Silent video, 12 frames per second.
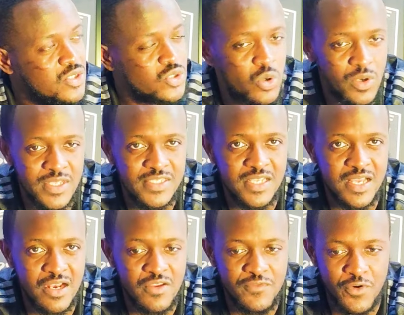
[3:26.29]
so honestly
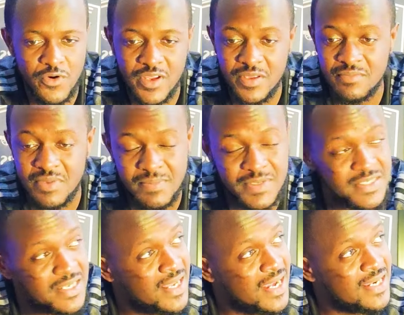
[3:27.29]
calafiori maybe
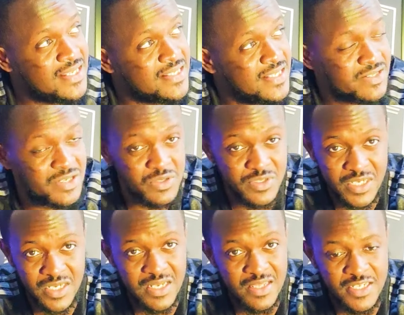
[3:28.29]
still early still trying to
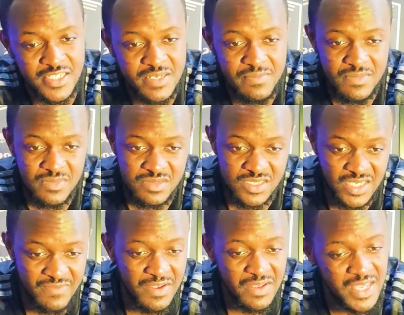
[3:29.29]
settle on the team
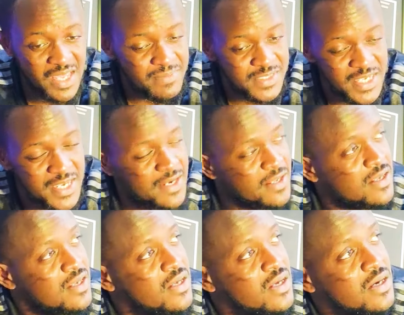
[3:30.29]
seven games
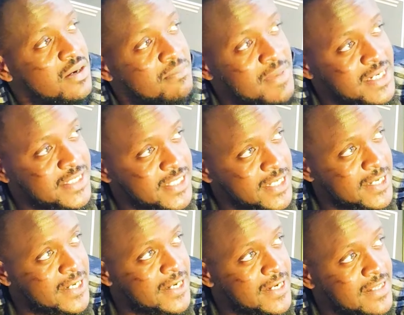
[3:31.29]
in but
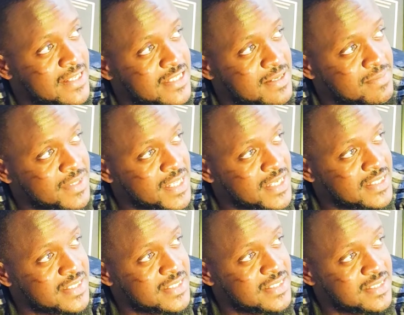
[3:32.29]
uh, there's some
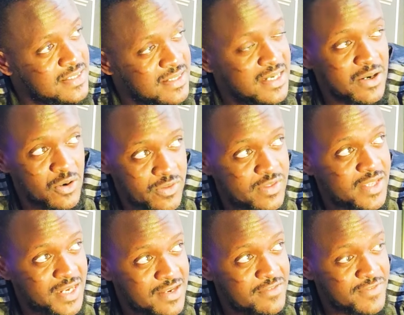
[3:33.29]
things
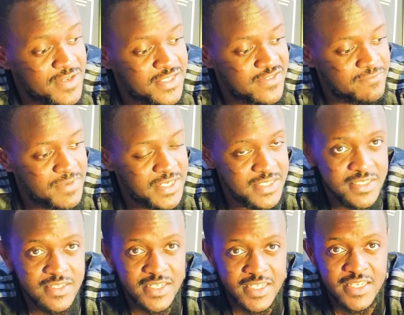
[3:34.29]
on that defensive
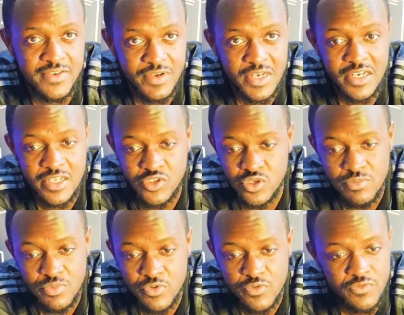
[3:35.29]
bit he really needs to
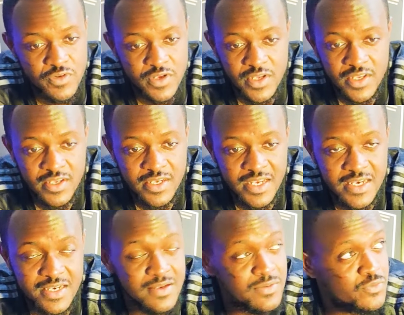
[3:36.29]
improve.
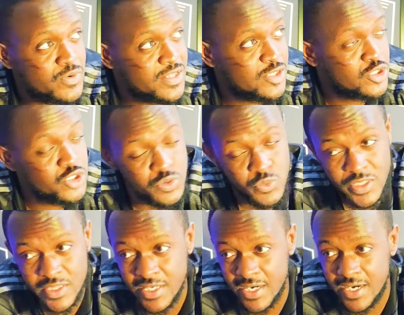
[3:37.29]
And with
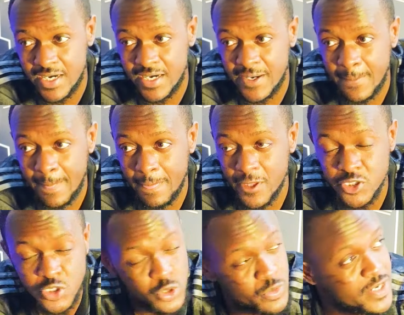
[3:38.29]
with uh,
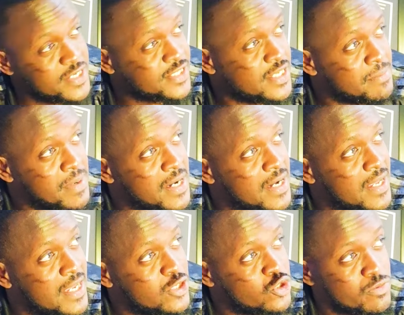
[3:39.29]
Jurrien
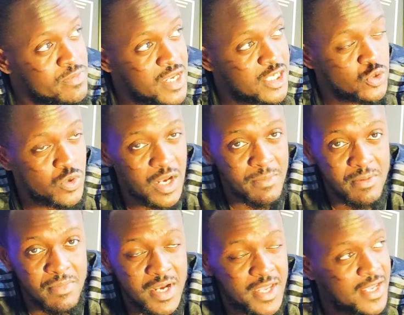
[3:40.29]
Timber and Tomiyasu
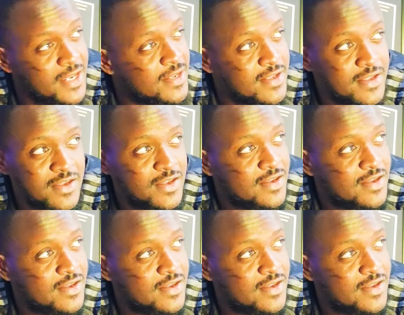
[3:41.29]
coming back in,